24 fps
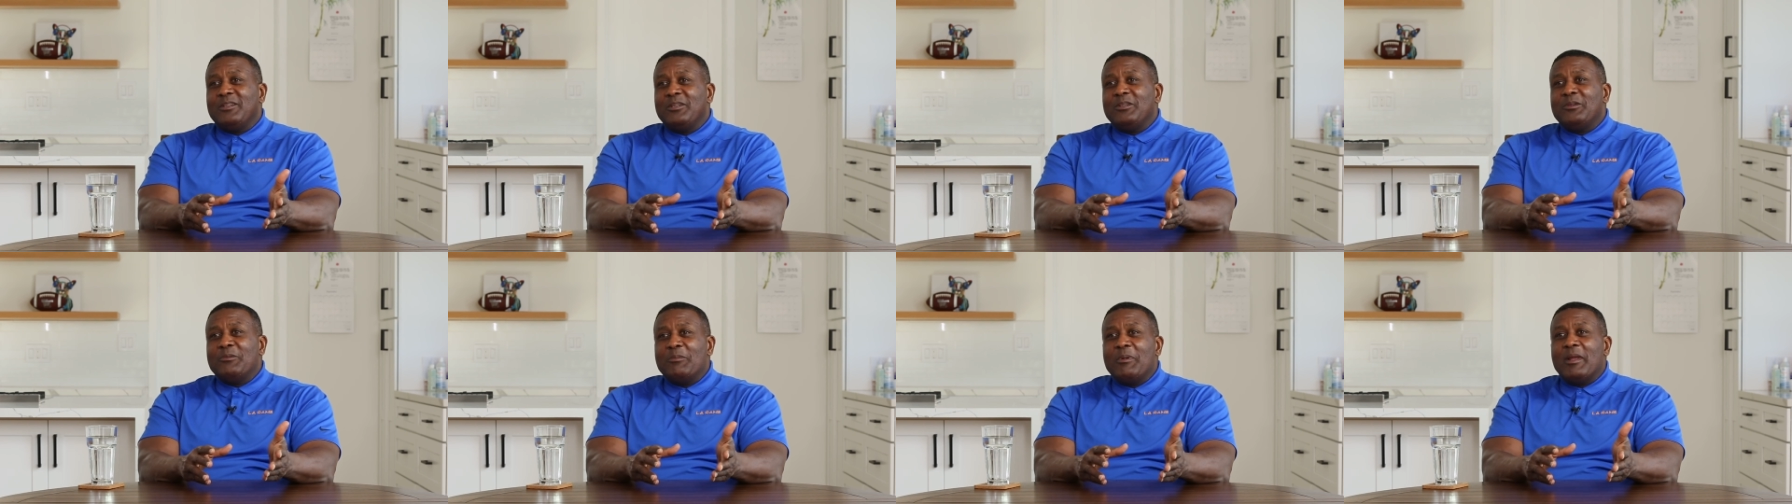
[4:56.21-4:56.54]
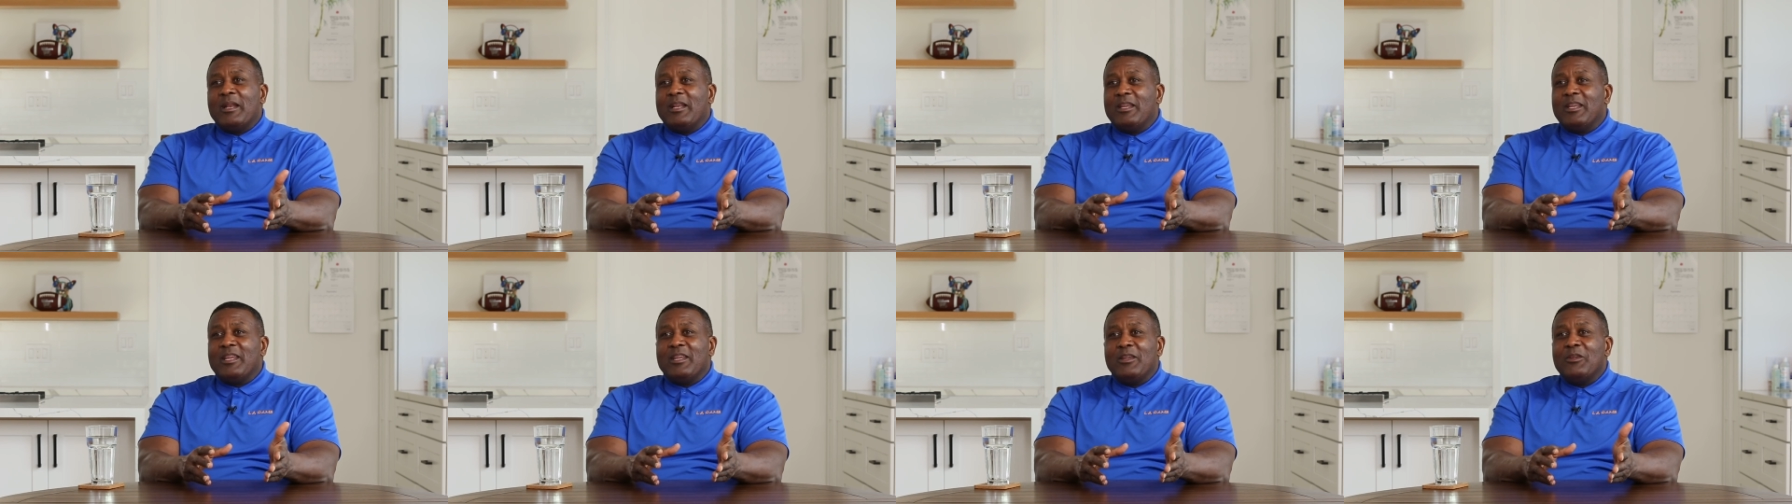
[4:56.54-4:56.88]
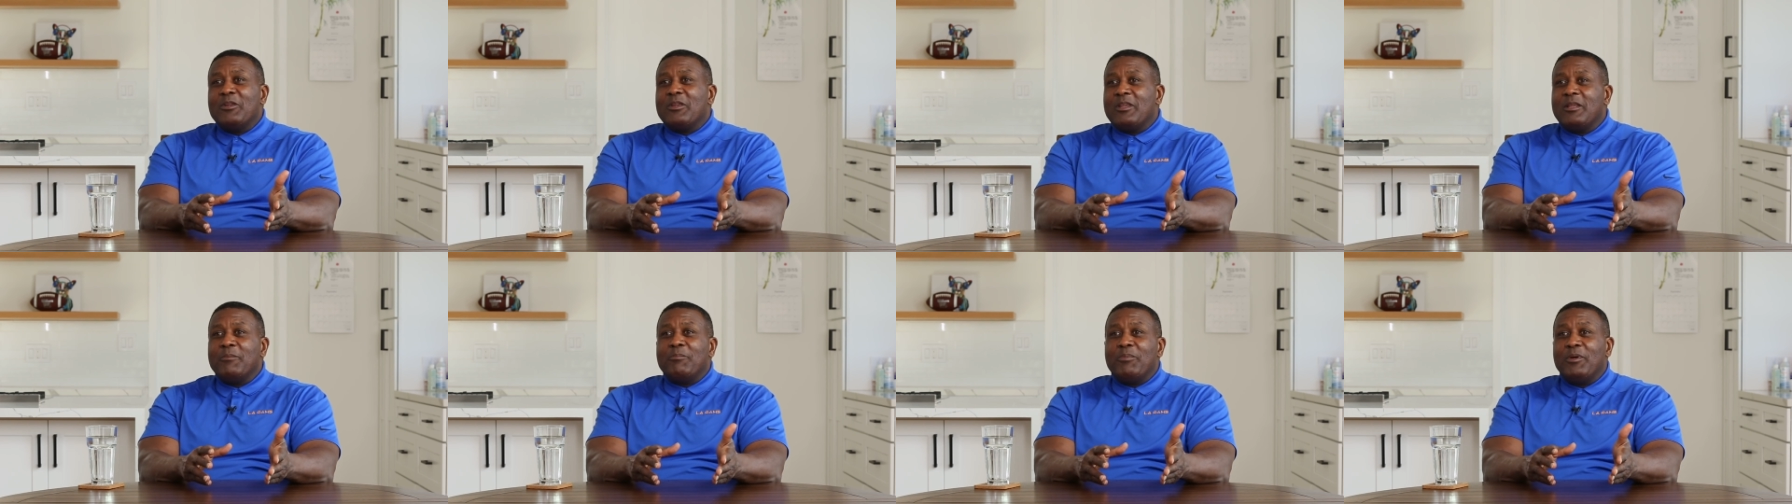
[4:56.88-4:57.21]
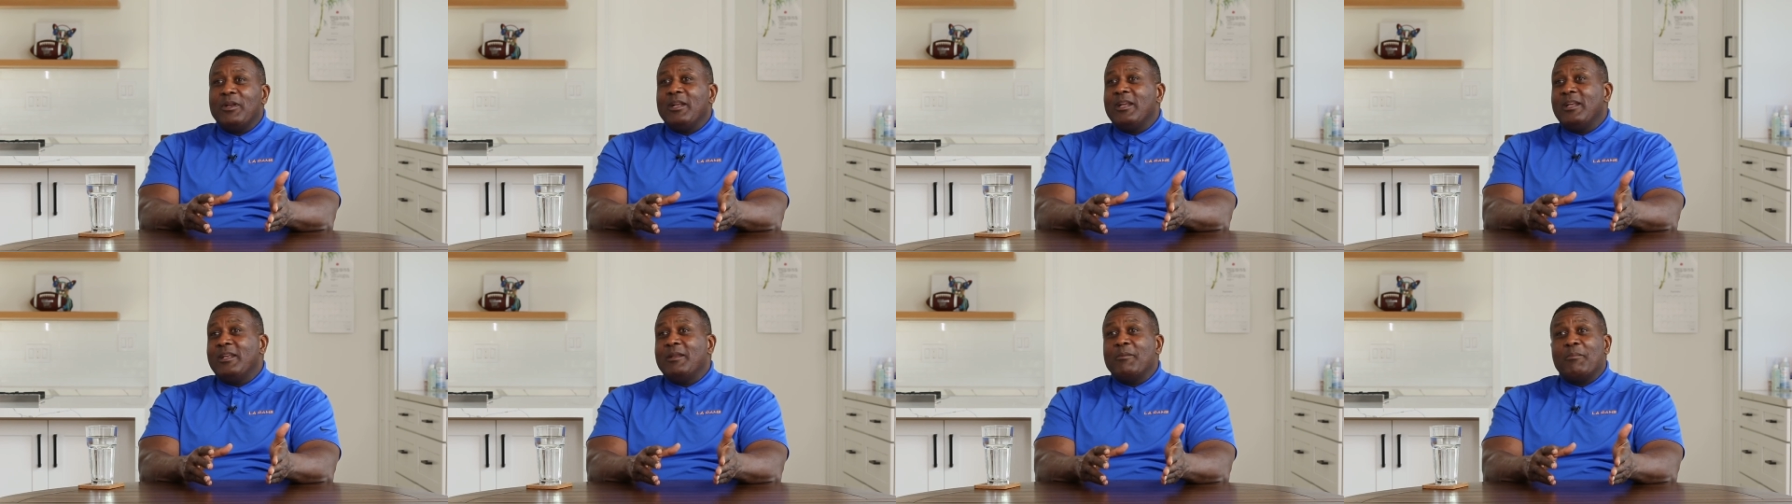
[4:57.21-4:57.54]
you put
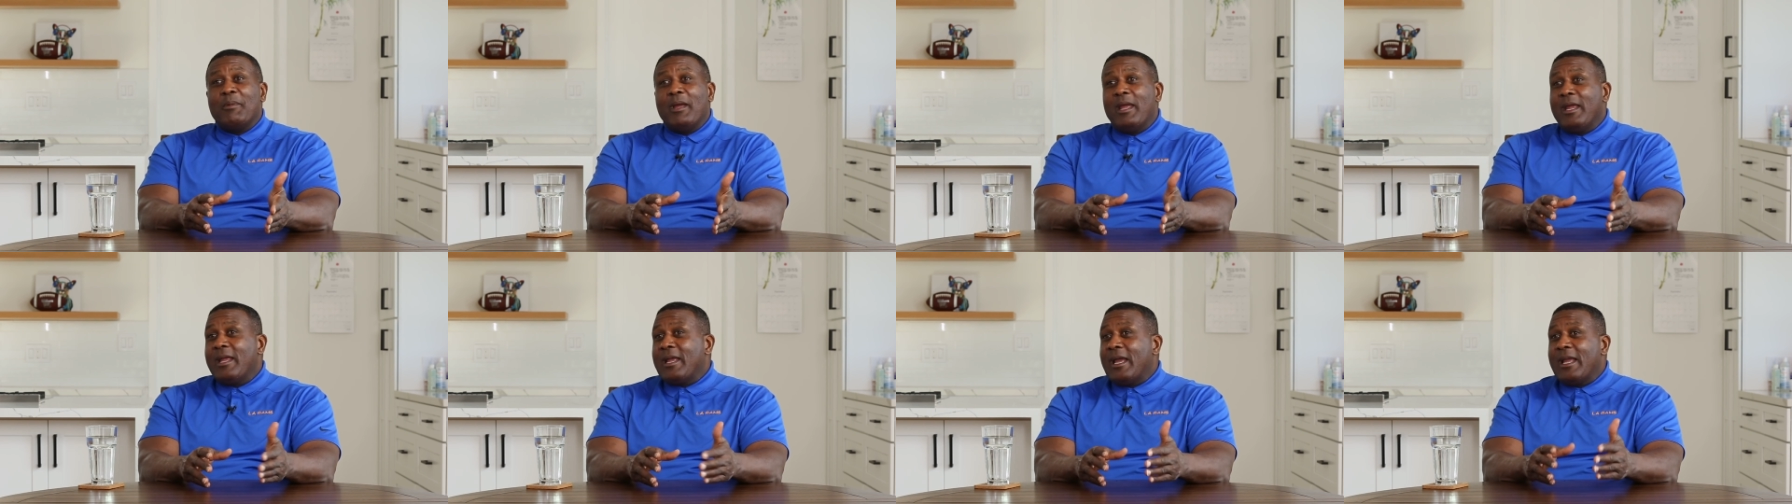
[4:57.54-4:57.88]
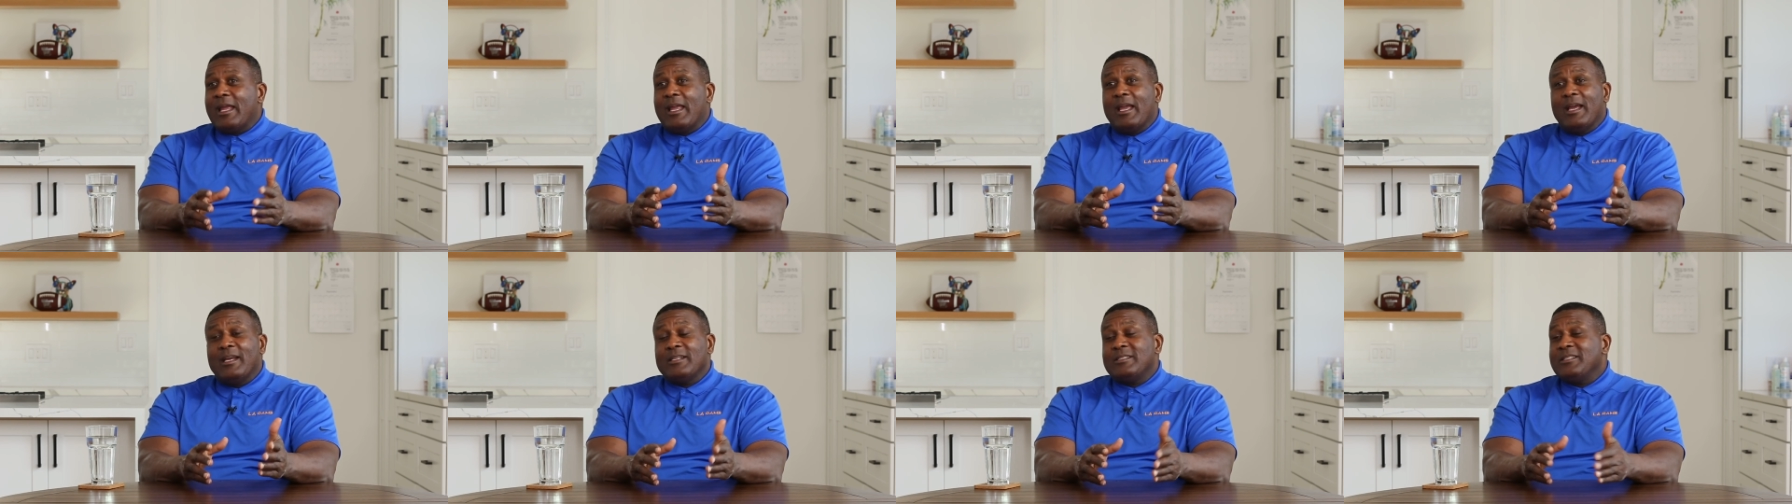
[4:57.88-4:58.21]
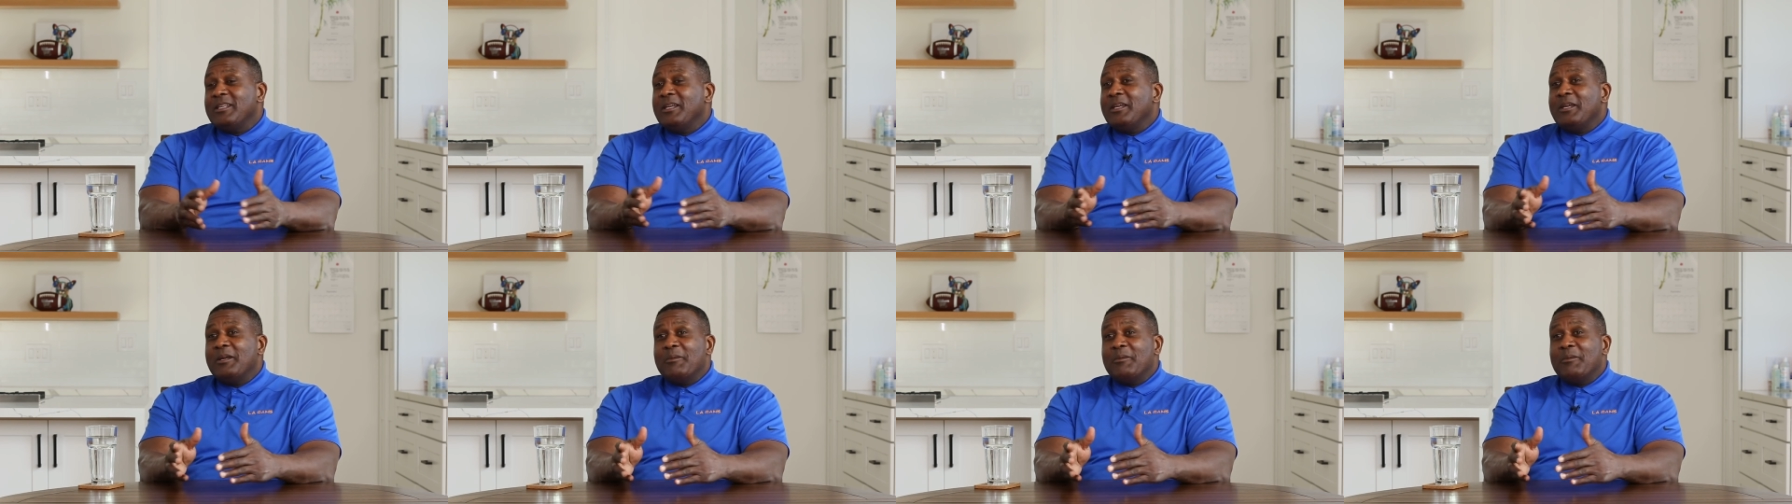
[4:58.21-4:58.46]
it in the bank, I guess.